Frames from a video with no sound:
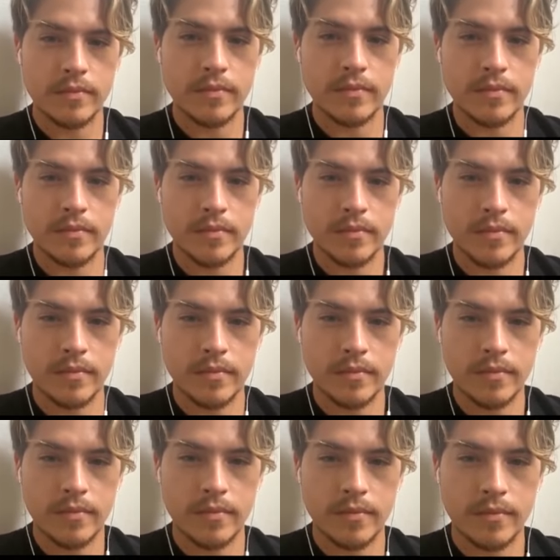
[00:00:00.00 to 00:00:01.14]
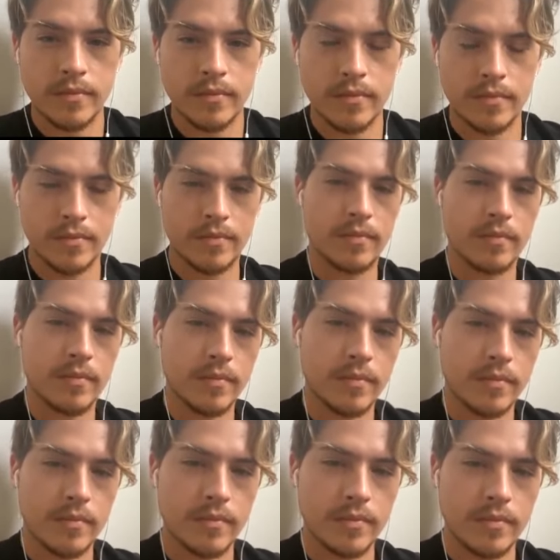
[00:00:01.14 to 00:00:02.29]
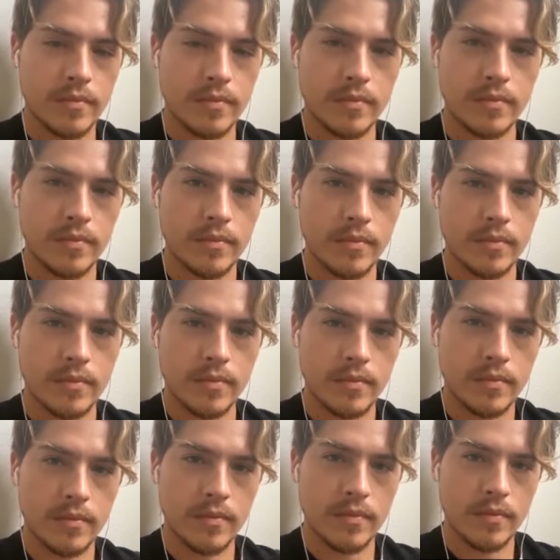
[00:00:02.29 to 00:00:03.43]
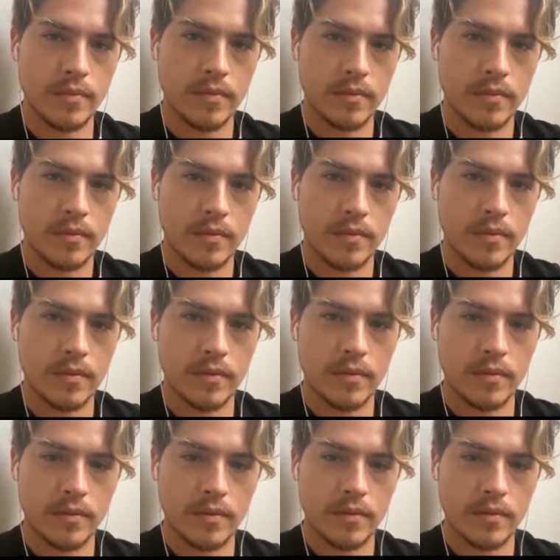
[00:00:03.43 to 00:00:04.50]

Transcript: [no speech]